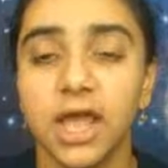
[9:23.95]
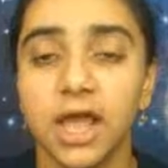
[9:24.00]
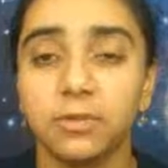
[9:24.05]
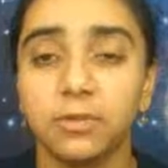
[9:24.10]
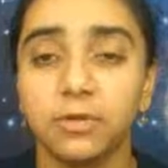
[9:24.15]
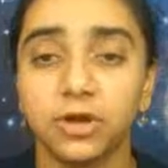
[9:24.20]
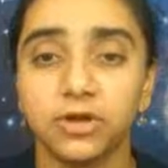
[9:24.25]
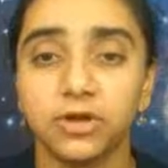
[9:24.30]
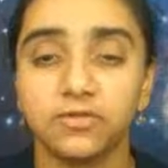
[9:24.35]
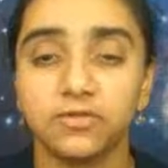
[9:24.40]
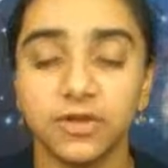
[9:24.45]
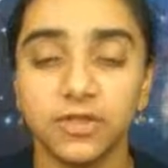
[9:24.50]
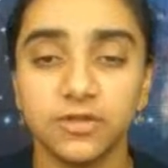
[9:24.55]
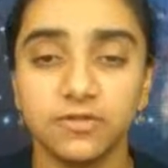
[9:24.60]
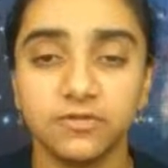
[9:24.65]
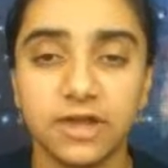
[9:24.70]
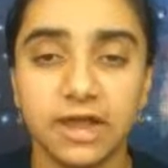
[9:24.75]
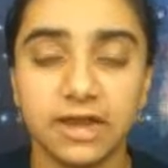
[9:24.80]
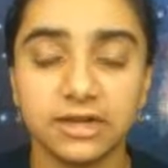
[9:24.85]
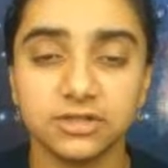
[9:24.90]
We're going to find the
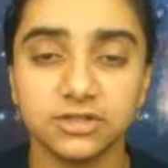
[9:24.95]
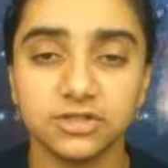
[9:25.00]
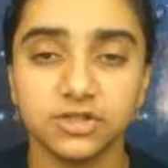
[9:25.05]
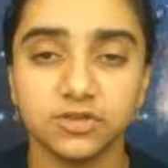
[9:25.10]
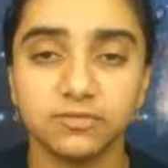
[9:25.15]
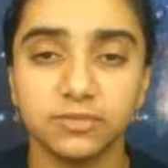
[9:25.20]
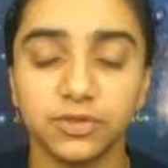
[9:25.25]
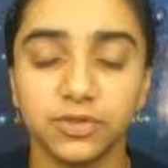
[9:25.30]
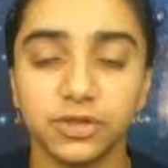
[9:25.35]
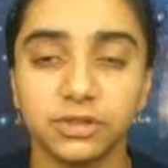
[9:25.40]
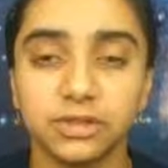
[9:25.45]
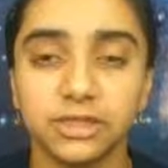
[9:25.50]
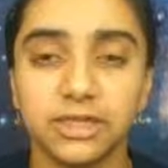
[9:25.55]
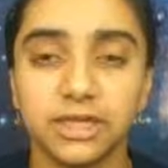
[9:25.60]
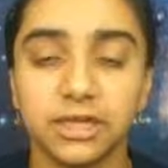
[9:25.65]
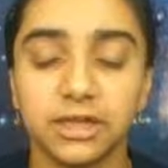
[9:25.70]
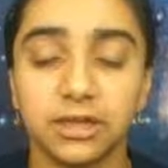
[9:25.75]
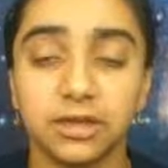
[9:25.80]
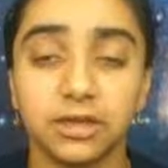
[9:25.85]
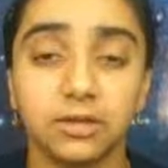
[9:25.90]
factors of both the
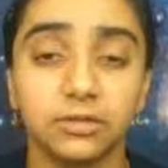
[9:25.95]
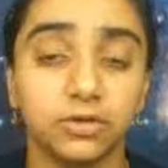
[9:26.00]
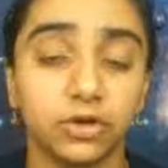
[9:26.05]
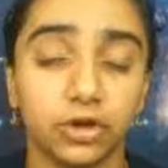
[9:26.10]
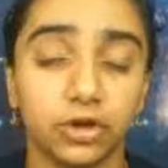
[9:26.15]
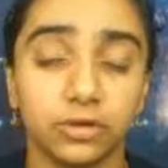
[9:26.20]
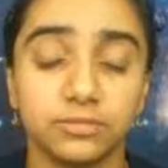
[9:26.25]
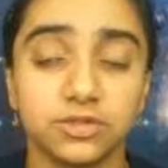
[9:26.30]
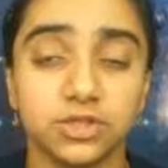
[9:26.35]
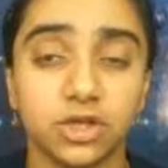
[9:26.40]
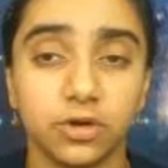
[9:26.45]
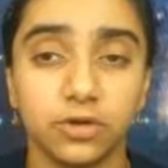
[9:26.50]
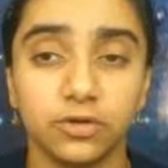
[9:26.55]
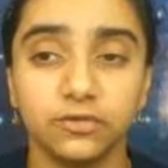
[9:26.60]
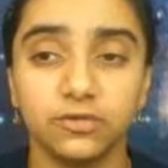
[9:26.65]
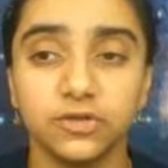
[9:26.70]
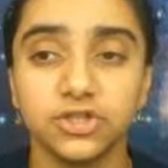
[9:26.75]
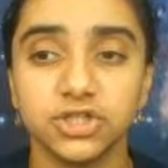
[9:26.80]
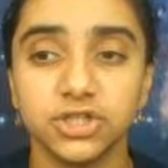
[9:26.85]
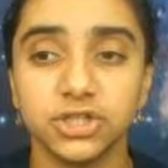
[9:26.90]
leading term's
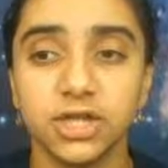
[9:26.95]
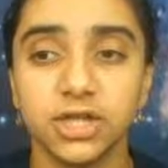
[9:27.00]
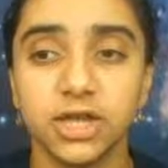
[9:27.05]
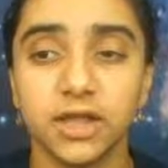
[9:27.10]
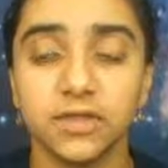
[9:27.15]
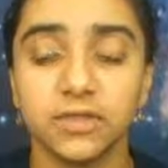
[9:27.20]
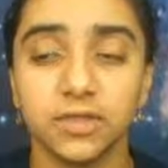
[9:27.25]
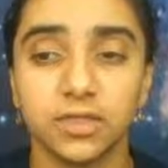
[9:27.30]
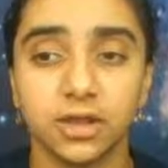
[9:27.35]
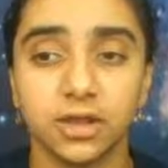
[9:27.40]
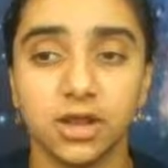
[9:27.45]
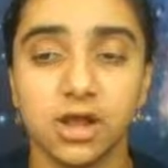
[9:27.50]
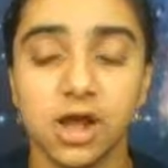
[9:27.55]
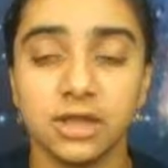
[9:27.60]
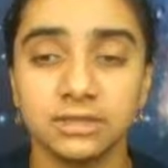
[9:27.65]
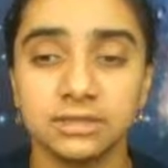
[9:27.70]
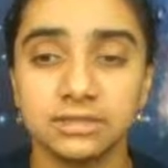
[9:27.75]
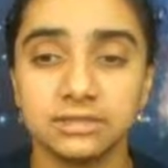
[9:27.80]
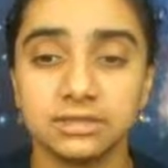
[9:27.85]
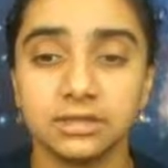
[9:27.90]
coefficient and then the
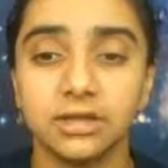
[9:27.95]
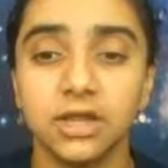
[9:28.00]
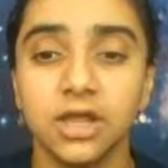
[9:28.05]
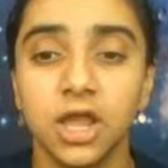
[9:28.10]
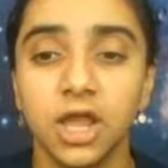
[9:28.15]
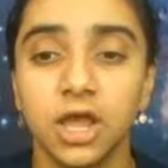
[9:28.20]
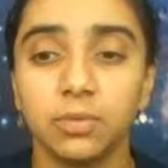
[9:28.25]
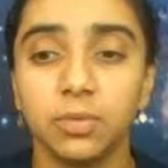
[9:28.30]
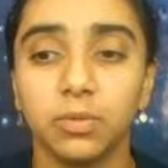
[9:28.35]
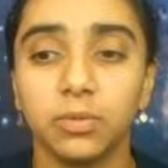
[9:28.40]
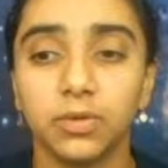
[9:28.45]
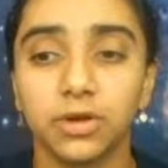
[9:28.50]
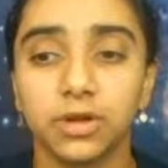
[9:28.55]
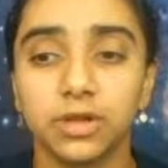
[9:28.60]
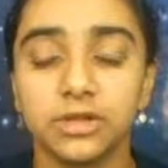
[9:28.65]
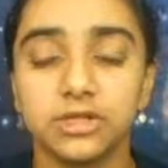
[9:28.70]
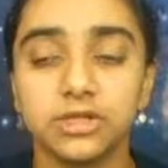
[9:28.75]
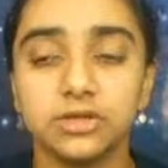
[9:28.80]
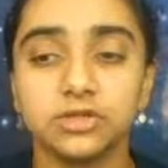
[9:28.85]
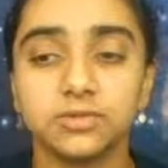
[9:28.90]
constant. What we're
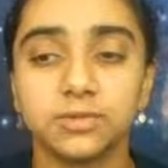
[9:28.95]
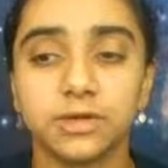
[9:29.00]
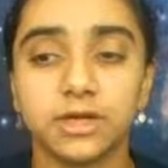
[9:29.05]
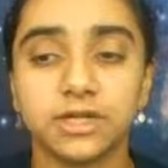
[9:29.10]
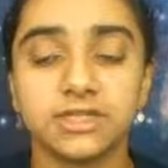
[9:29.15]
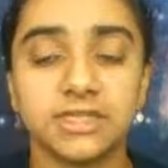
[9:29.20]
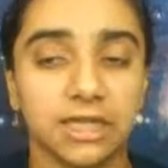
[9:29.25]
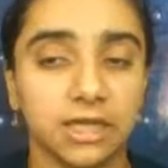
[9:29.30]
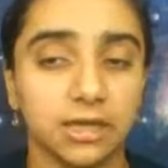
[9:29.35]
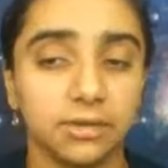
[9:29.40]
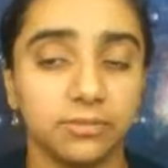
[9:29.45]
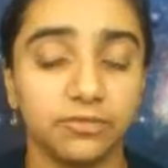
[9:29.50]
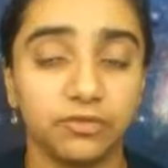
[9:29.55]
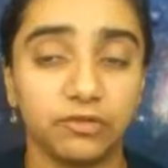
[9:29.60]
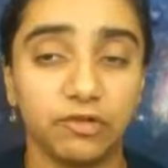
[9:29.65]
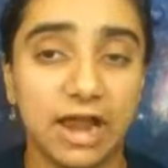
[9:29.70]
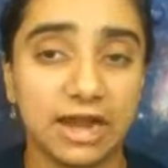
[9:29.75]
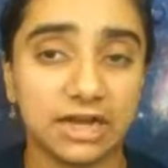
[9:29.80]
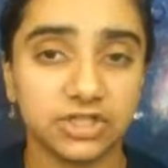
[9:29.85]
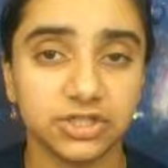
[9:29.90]
going to do is we're going to set up
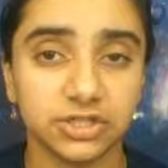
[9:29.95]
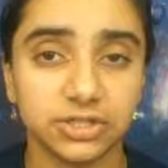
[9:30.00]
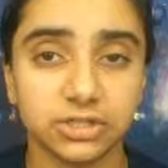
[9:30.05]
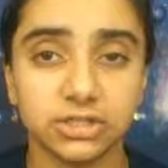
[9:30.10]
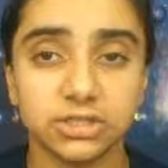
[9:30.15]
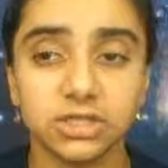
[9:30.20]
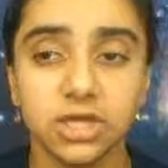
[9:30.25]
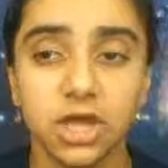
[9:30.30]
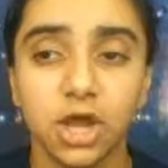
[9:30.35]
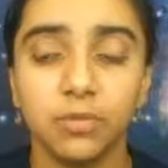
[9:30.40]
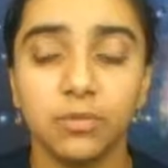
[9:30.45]
fractions.